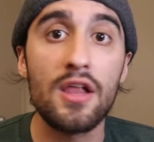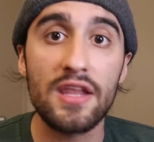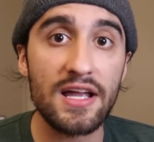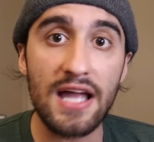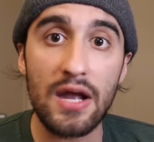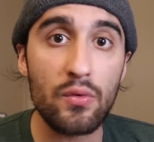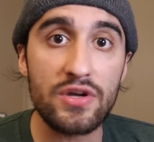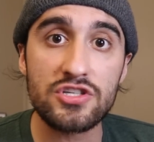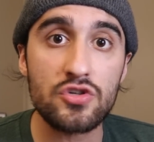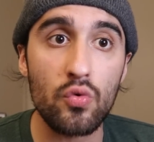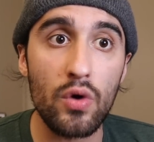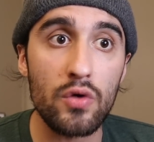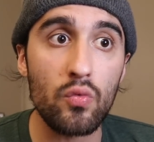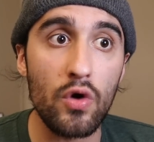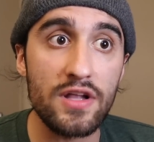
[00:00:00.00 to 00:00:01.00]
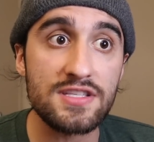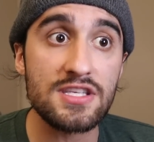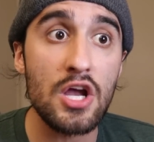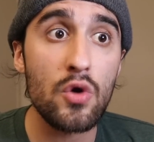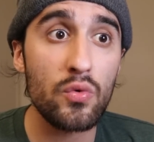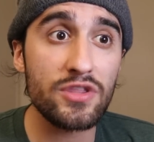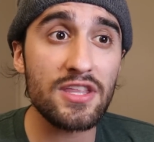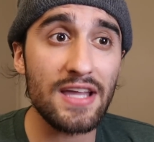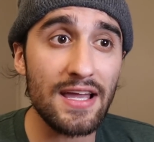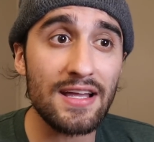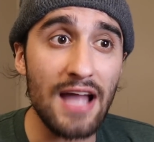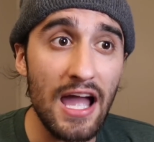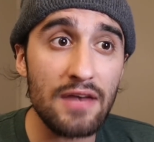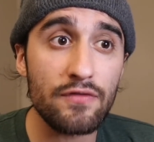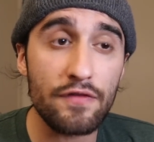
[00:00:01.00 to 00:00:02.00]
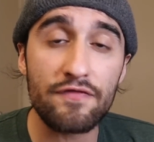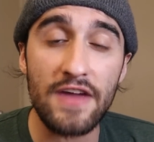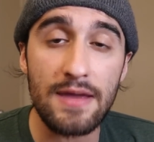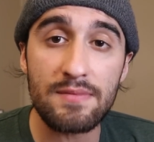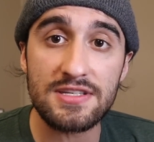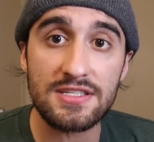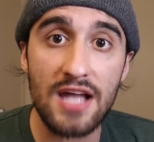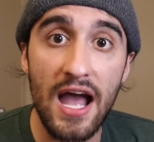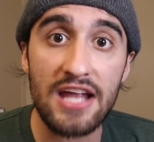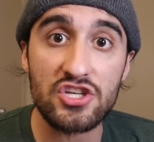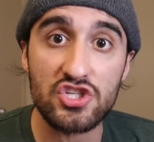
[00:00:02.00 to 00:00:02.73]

Like, I went to one once with like a kind of a famous guy,